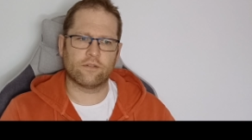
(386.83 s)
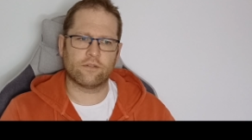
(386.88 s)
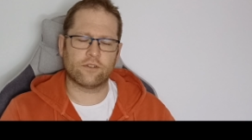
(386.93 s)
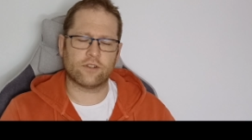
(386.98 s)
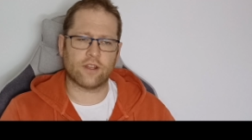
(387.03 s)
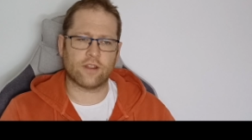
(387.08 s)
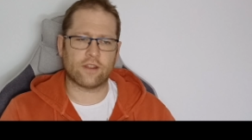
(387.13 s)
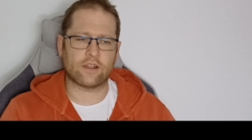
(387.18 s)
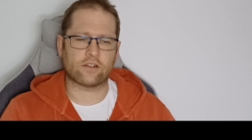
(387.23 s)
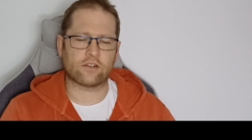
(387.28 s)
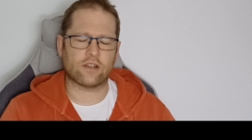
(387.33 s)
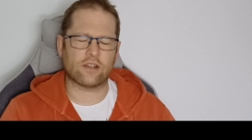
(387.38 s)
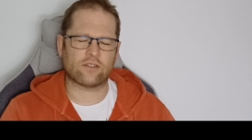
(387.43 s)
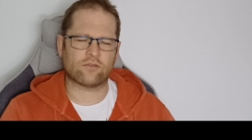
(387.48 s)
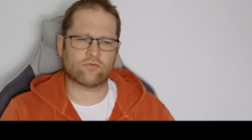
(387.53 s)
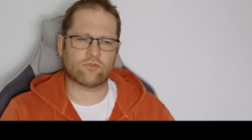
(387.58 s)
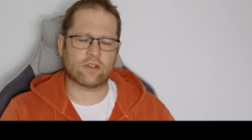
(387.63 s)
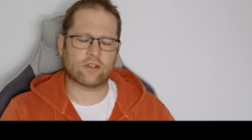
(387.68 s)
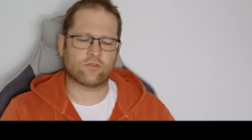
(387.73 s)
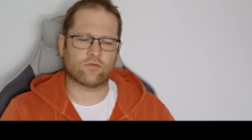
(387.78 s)
So I think
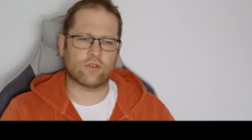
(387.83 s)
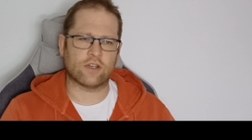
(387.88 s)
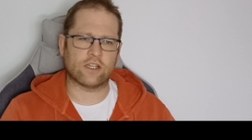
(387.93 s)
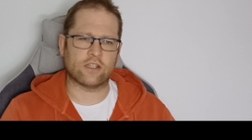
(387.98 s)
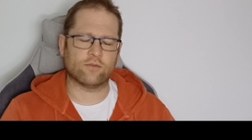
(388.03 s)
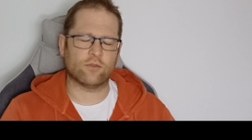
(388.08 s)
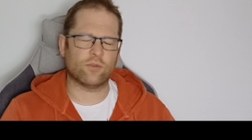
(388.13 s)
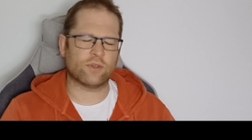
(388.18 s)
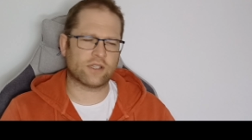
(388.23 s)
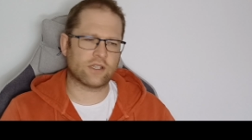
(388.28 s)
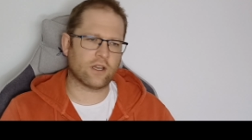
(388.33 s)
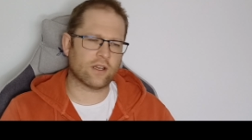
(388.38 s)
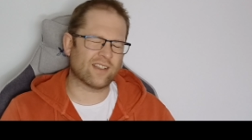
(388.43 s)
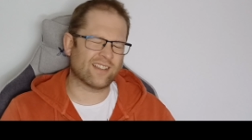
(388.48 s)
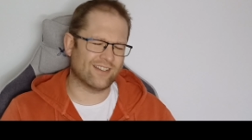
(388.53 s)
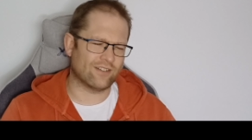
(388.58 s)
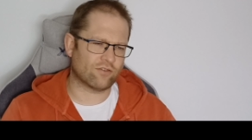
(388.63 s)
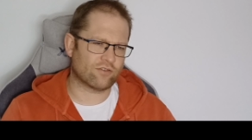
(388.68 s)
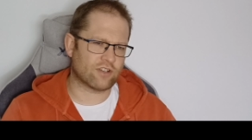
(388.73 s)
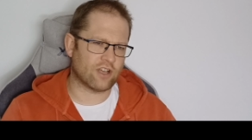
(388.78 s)
that's reasonable. We
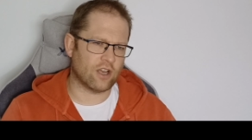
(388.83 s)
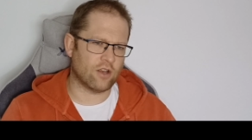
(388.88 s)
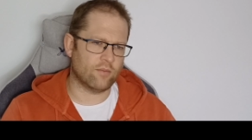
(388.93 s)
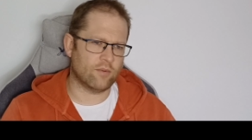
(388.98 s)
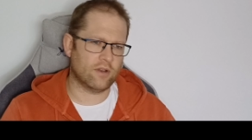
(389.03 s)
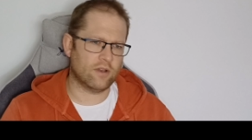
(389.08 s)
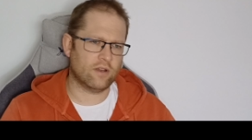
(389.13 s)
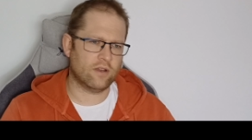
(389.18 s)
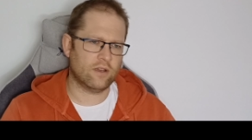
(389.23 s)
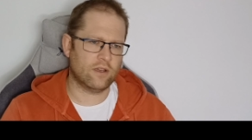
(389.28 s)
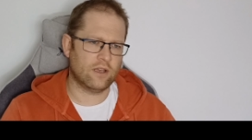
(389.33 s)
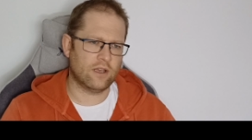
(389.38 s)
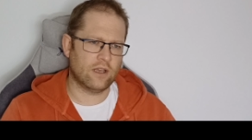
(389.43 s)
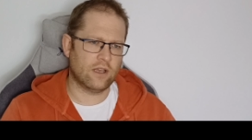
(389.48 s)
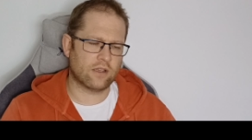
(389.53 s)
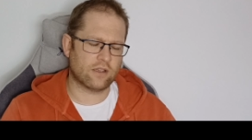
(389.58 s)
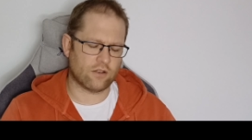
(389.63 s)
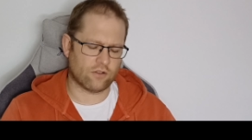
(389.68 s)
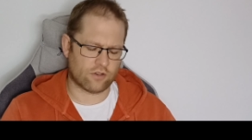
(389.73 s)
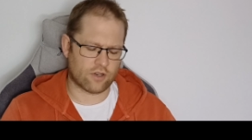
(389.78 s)
start in October,
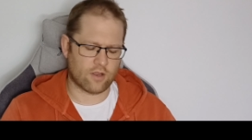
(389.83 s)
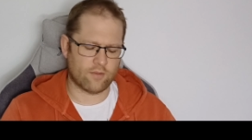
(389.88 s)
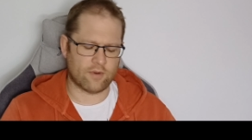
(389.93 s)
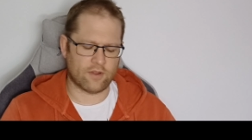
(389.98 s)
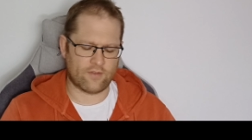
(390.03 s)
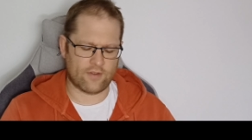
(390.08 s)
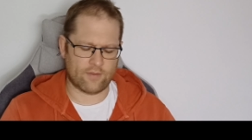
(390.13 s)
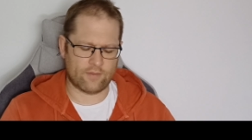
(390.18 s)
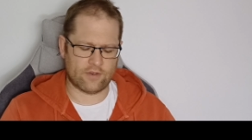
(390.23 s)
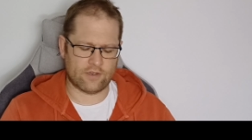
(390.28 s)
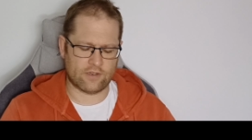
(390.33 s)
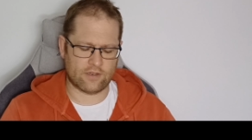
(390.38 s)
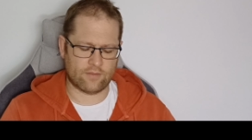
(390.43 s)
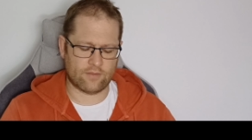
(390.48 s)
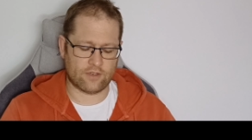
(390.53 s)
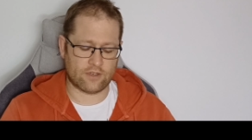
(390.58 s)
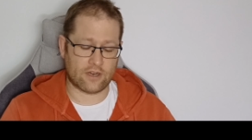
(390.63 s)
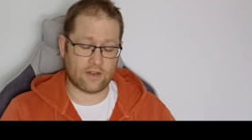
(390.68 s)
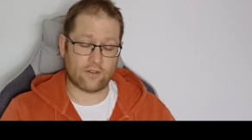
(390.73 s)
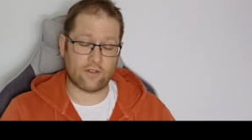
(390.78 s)
November,
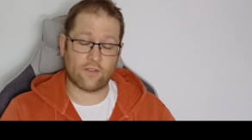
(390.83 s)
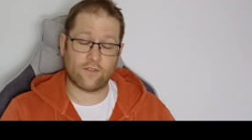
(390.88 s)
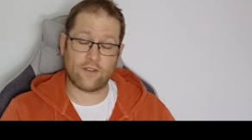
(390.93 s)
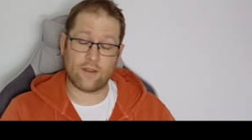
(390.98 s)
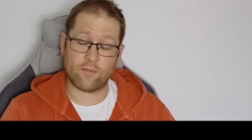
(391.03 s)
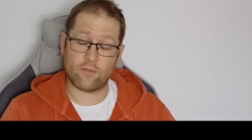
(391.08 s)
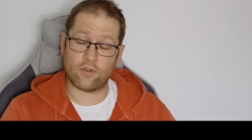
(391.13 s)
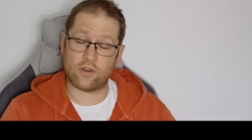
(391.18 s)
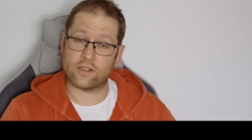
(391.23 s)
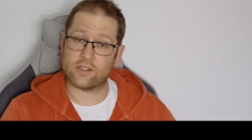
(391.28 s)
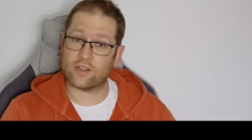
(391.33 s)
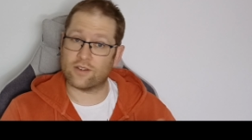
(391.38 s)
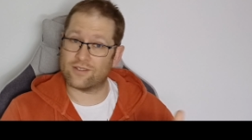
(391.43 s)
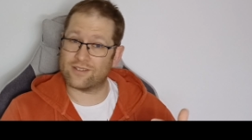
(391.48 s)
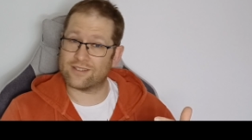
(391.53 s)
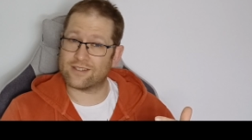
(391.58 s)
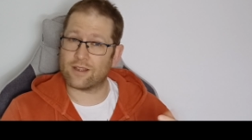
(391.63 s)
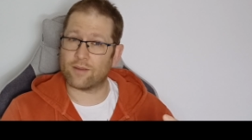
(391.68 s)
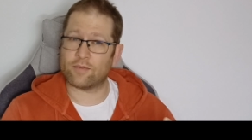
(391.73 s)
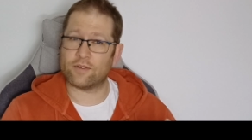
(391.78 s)
December, January, February. So
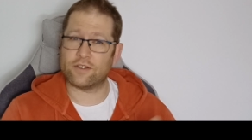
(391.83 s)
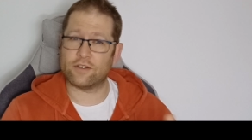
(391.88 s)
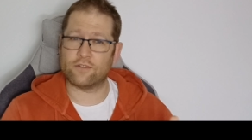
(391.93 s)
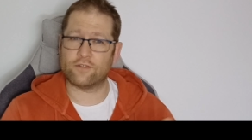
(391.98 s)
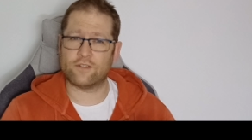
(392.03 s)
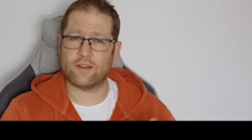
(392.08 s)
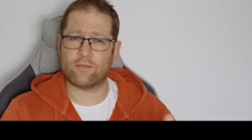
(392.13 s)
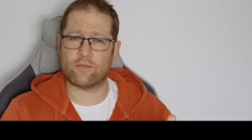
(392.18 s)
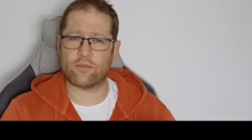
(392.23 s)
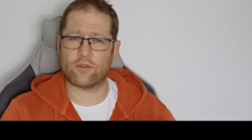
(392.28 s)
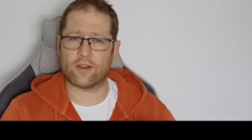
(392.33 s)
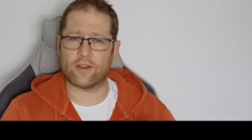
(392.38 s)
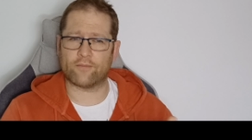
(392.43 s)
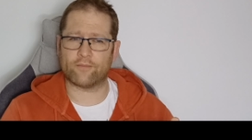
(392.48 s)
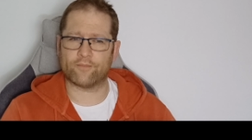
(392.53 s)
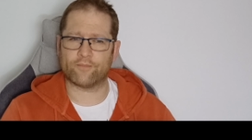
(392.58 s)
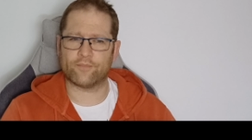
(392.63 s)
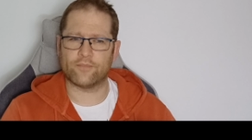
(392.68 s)
it's up until February.